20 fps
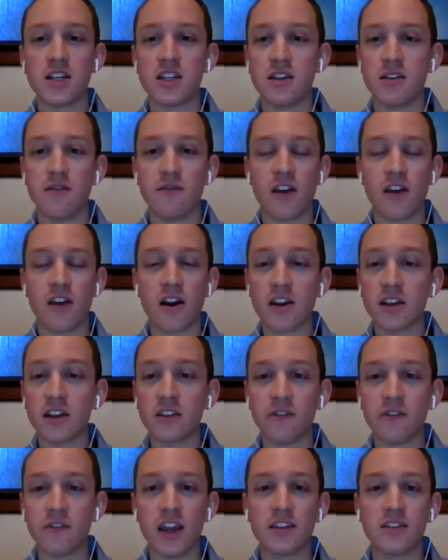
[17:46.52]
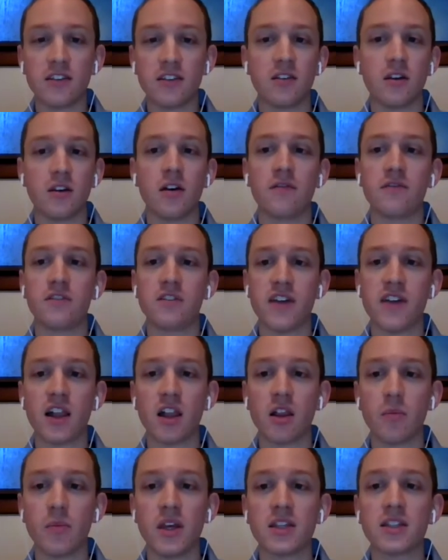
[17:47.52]
various phases of
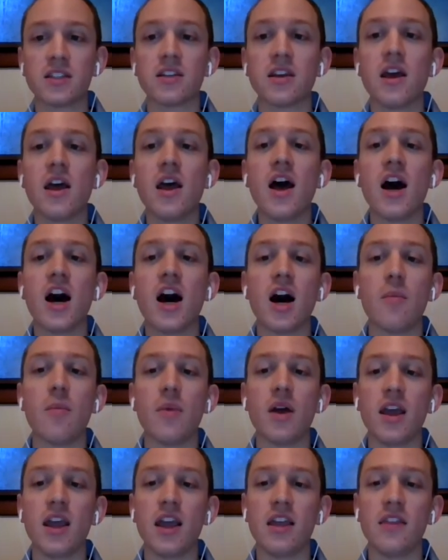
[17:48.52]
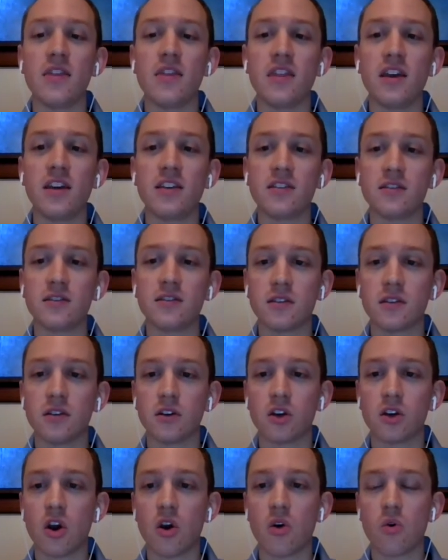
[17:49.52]
development. In this
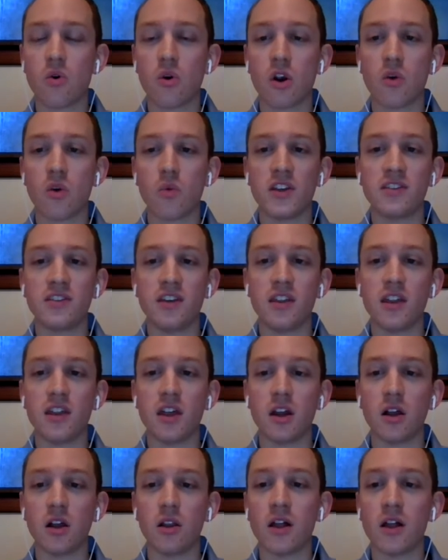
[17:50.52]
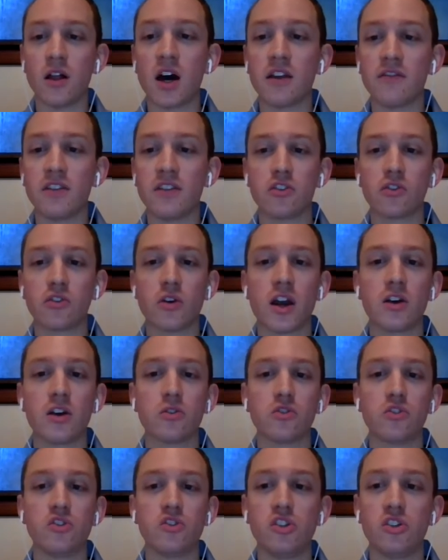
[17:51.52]
cohort, we see that a lot of these
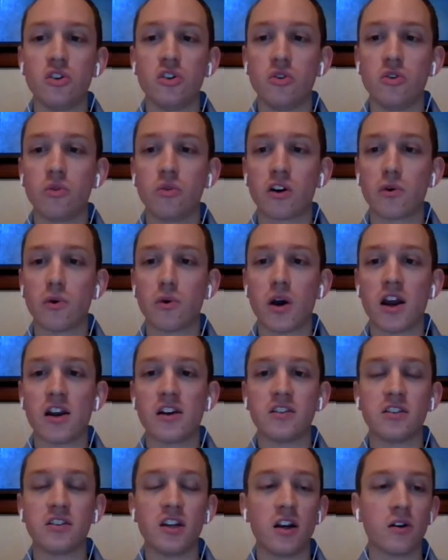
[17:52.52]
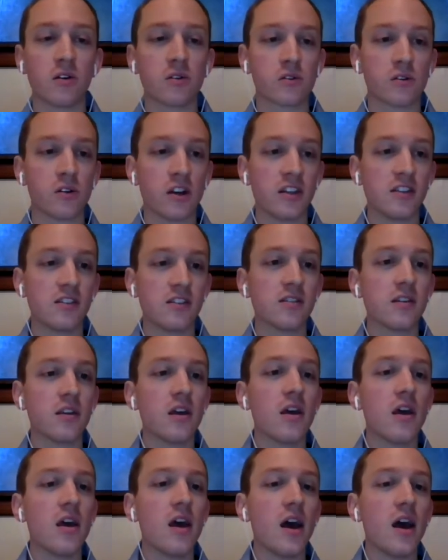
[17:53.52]
trials do require steroids.
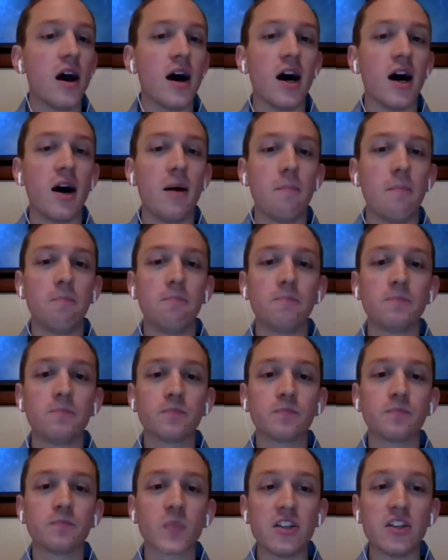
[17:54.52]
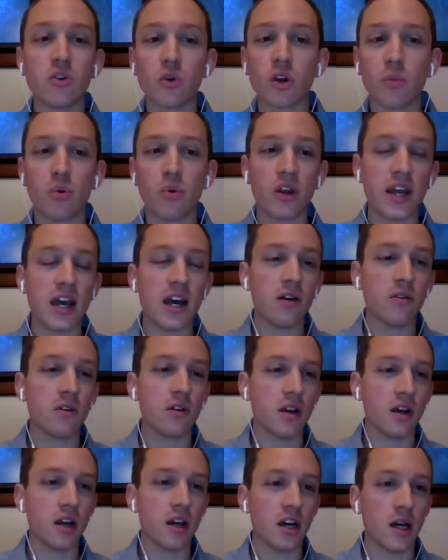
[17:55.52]
I do want to point
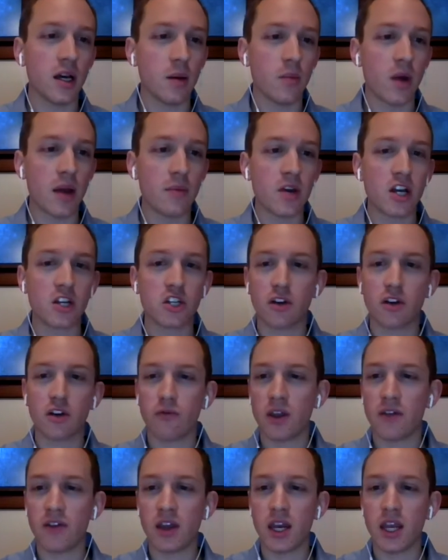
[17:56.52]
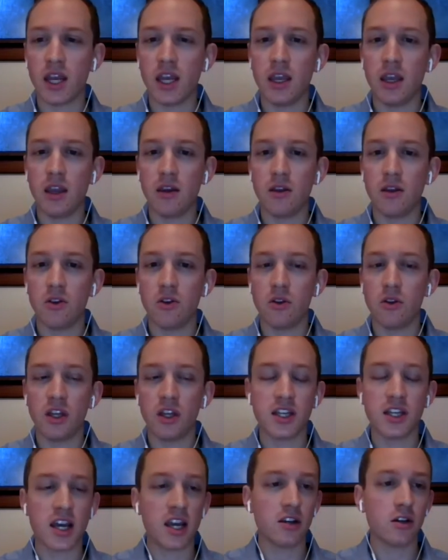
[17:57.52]
out, I'm not sure if we have any newly
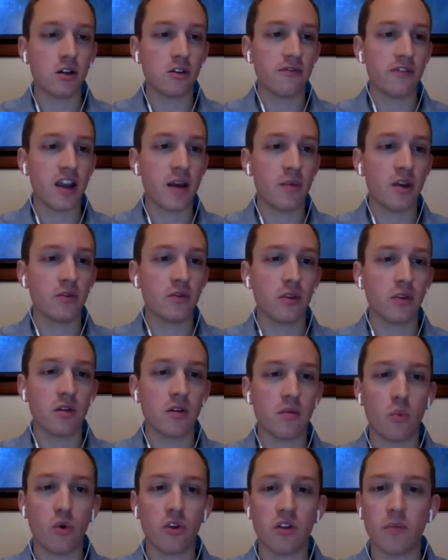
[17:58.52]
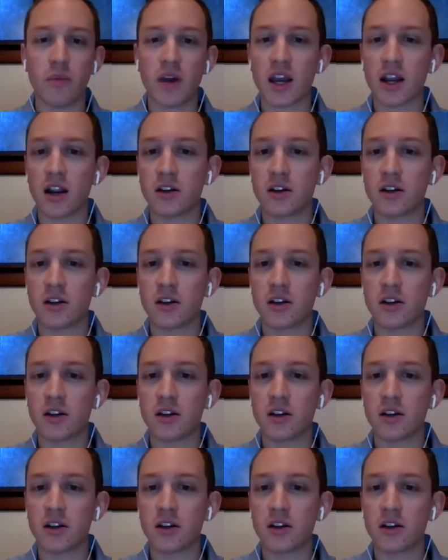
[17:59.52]
diagnosed families with a Becker